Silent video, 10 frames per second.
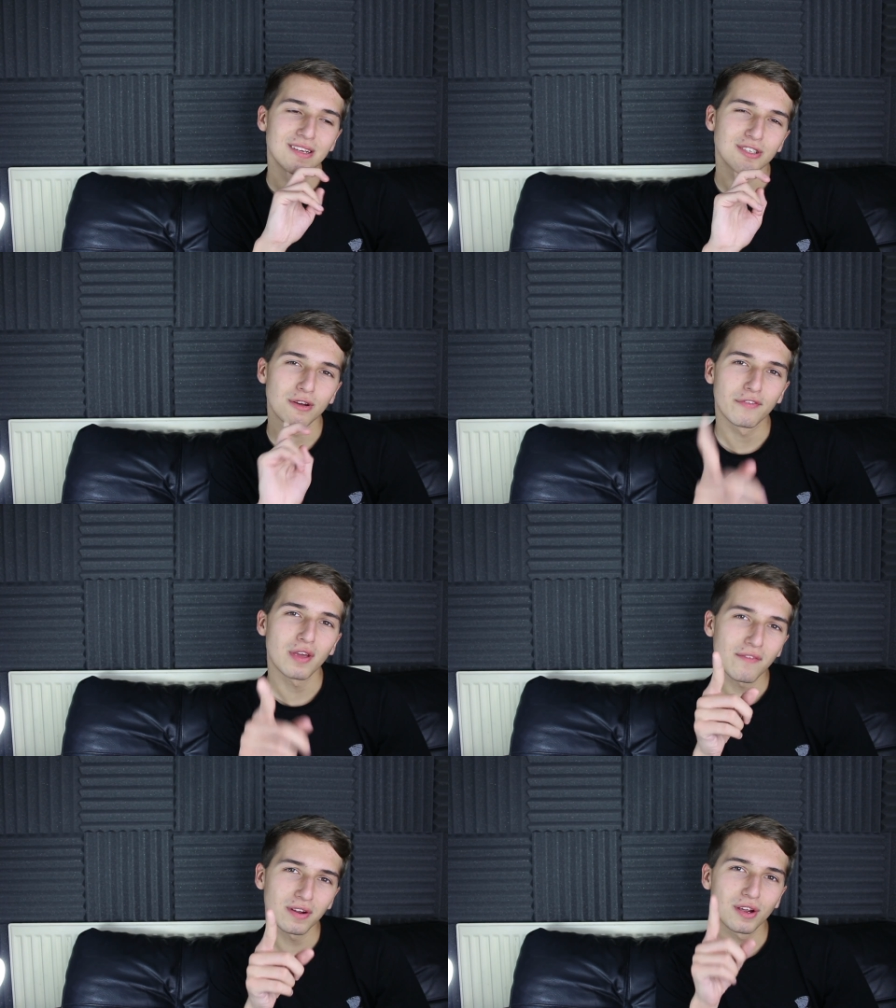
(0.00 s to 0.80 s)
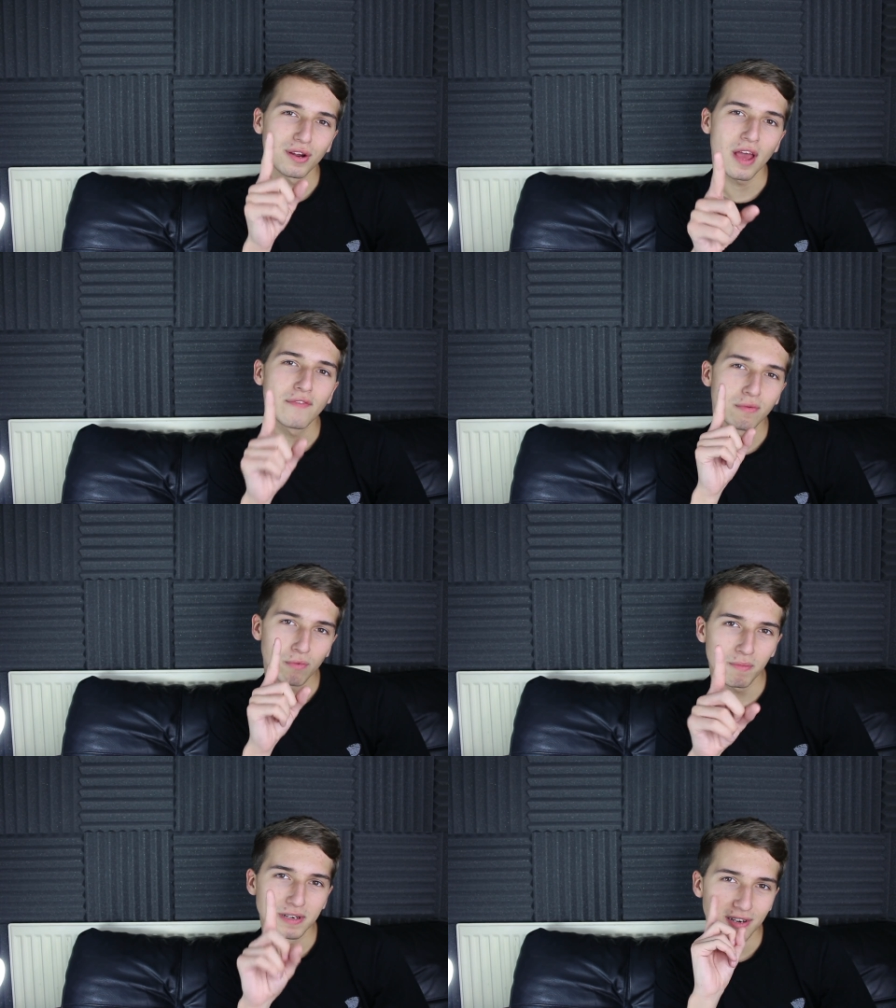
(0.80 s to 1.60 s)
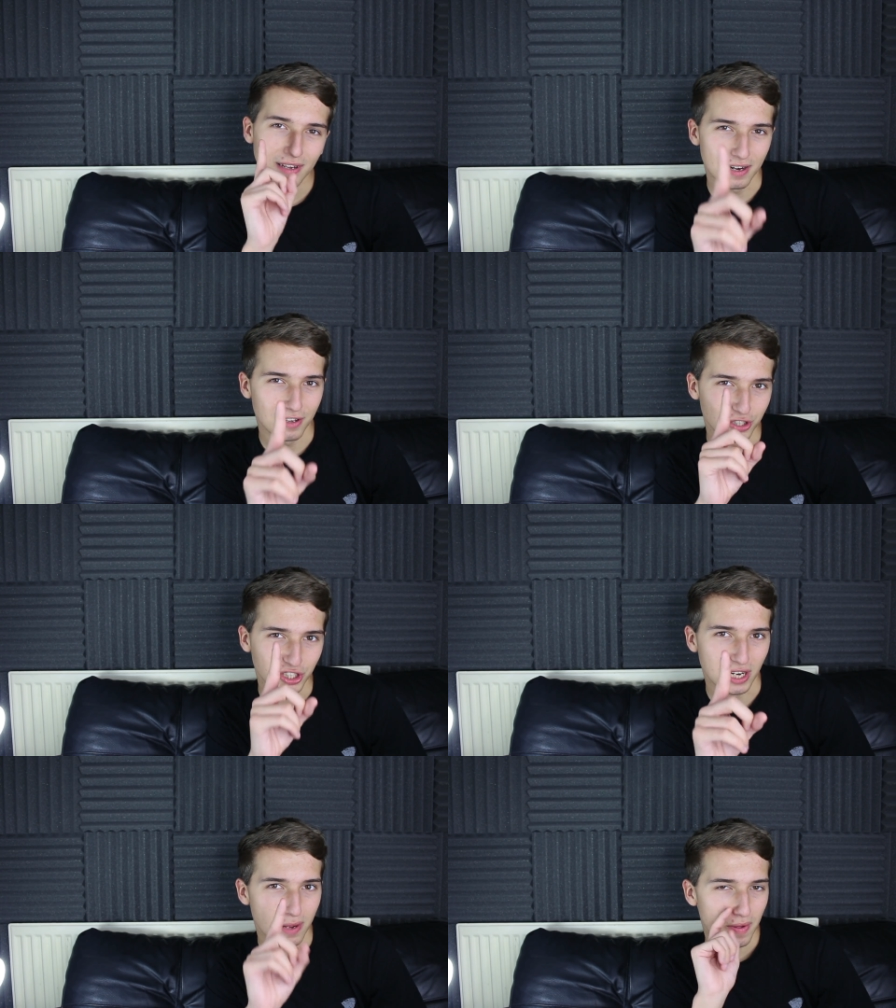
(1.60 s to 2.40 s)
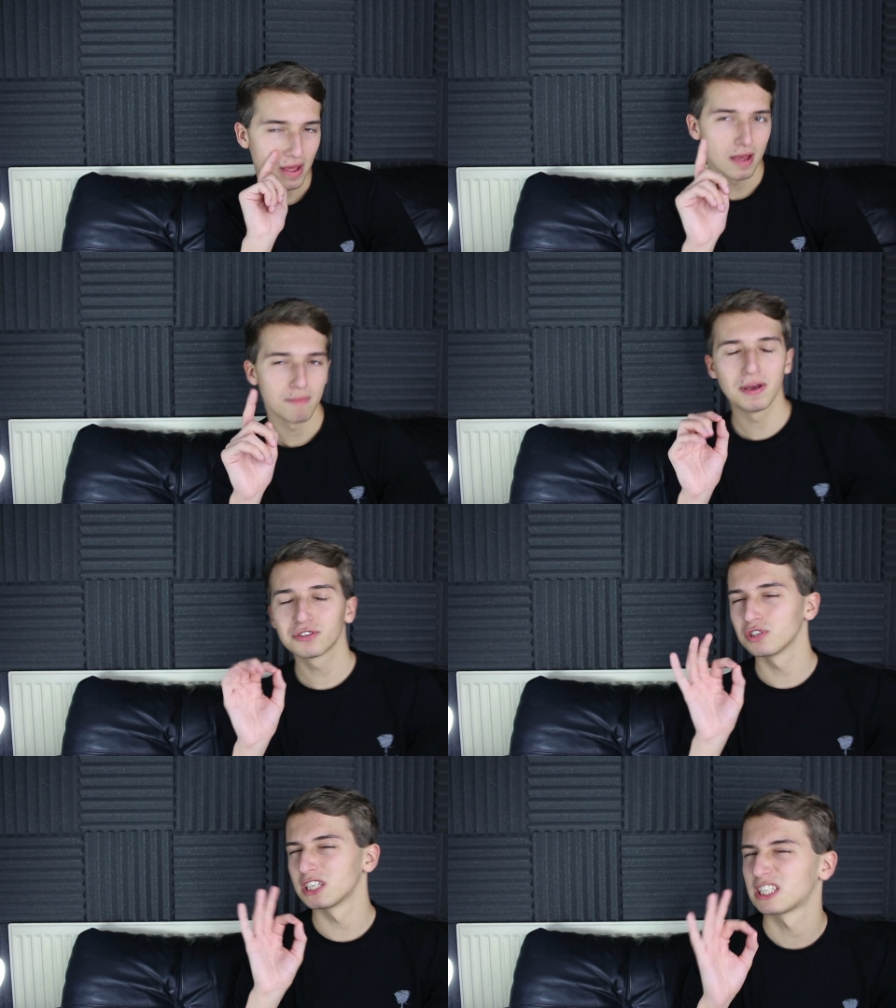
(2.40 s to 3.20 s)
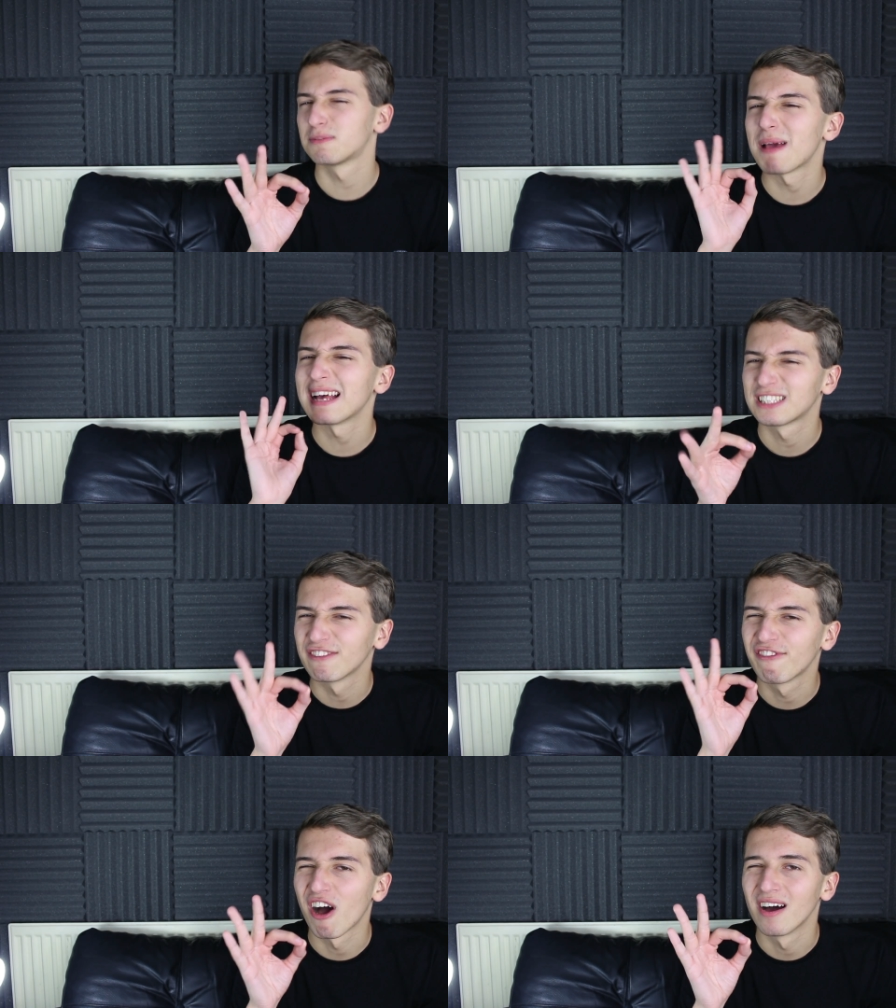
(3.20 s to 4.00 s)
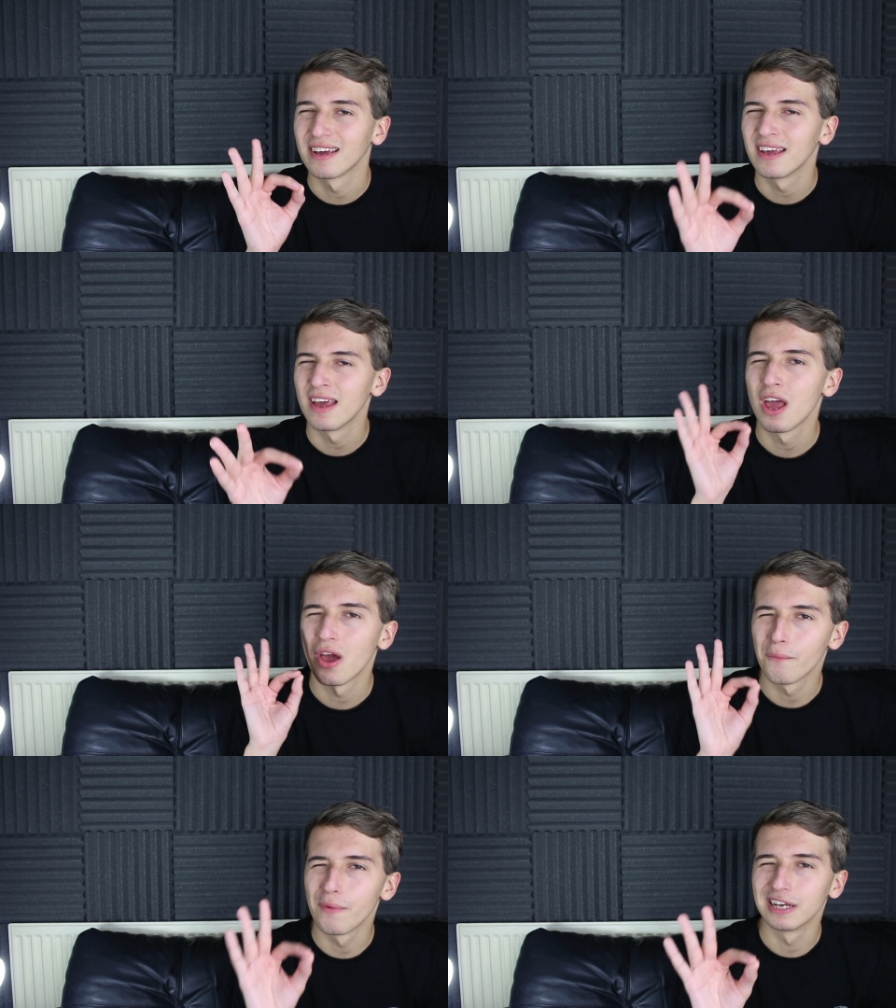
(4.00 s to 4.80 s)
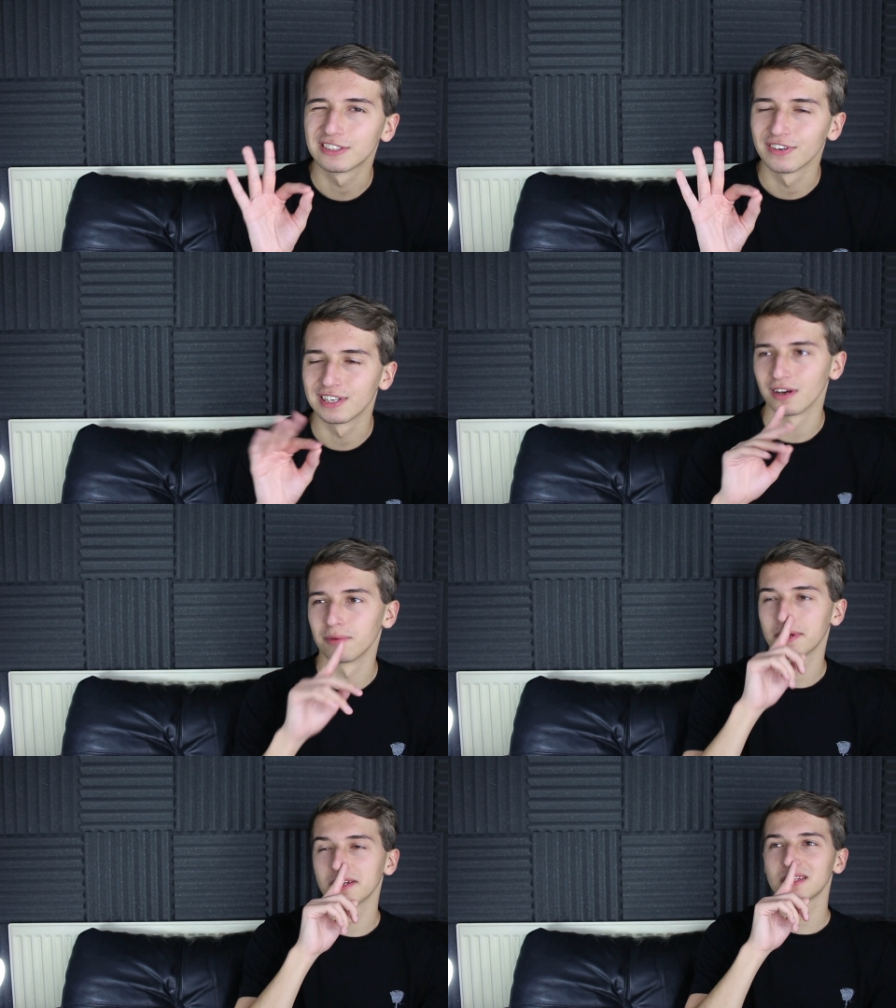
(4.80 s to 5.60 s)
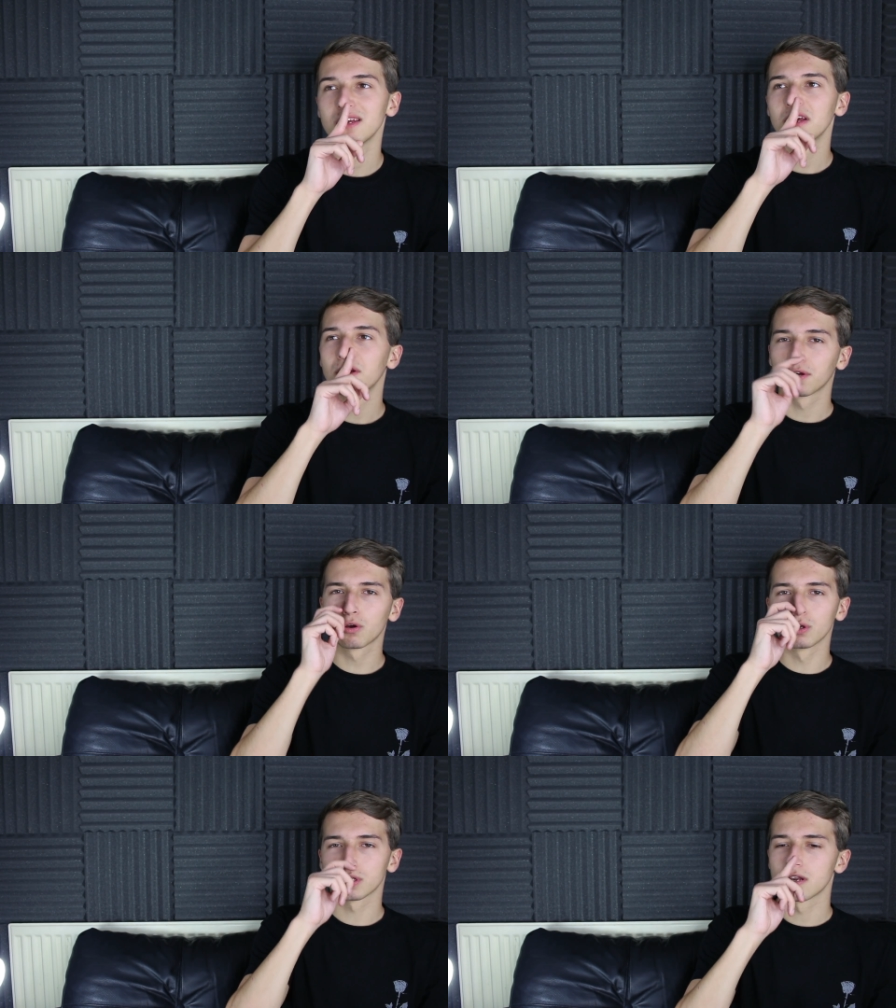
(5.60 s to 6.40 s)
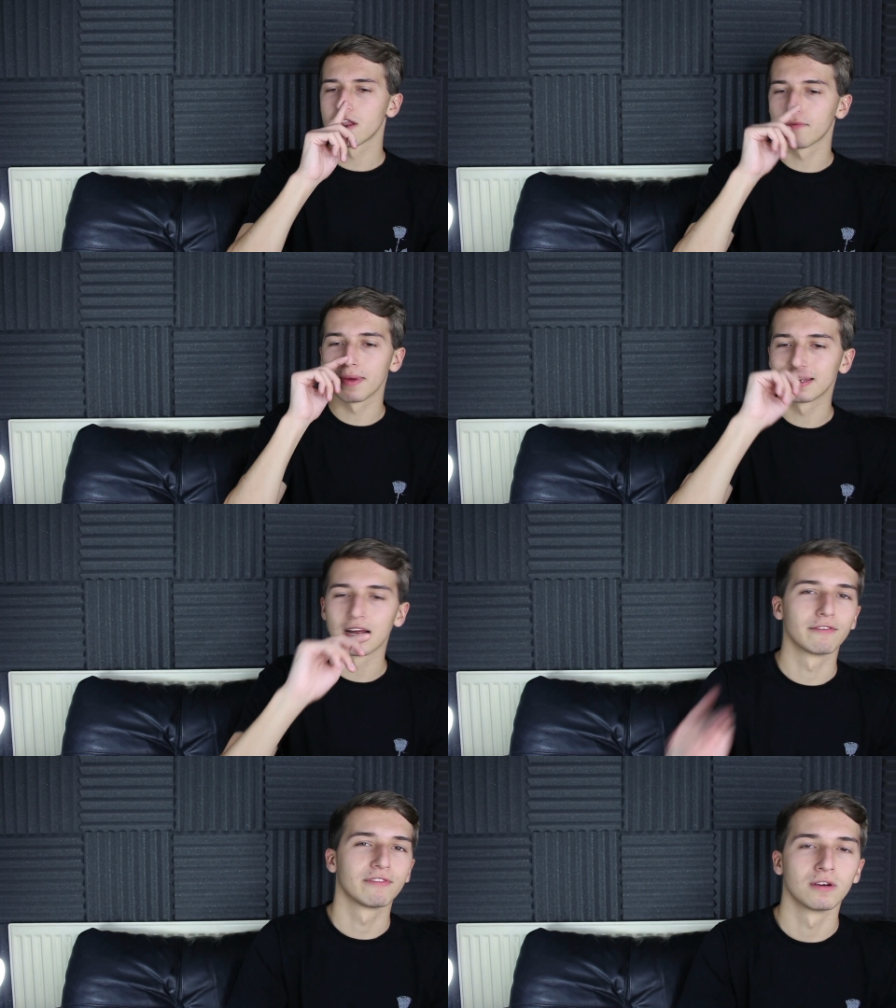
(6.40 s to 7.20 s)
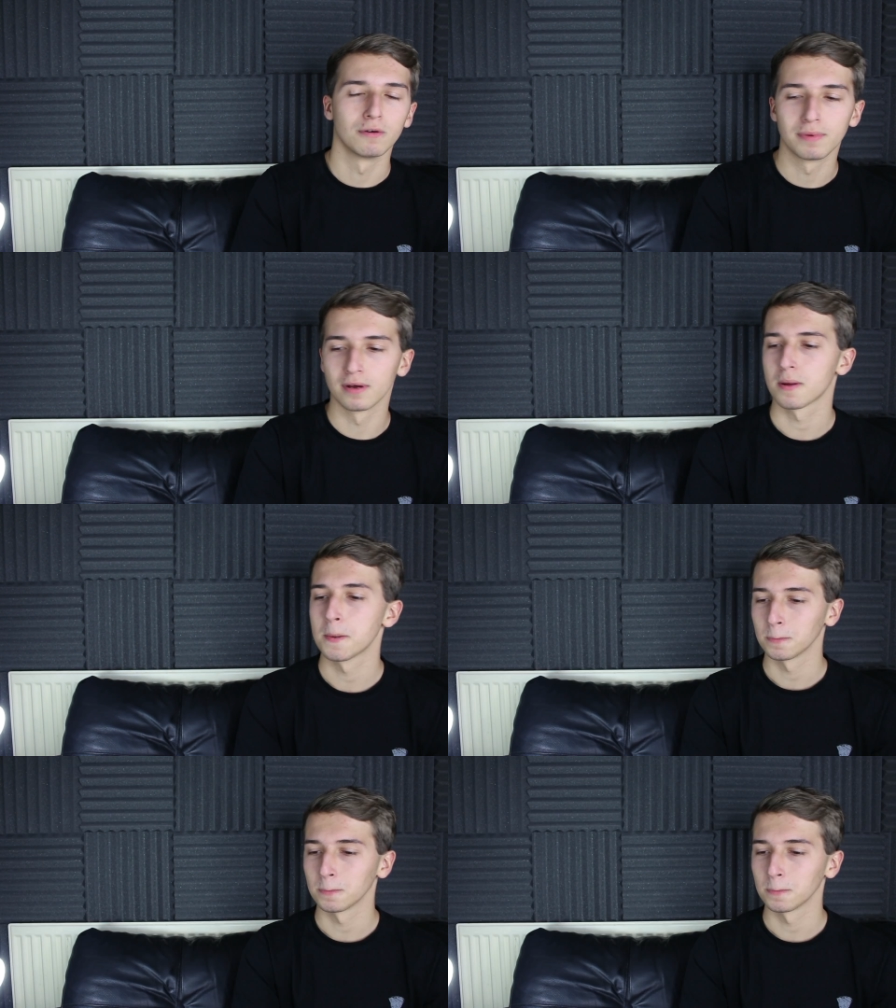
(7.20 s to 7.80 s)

So if you have a, if you want me to look at another ship, make sure you specify which video because, of course, love a bit of Dan and but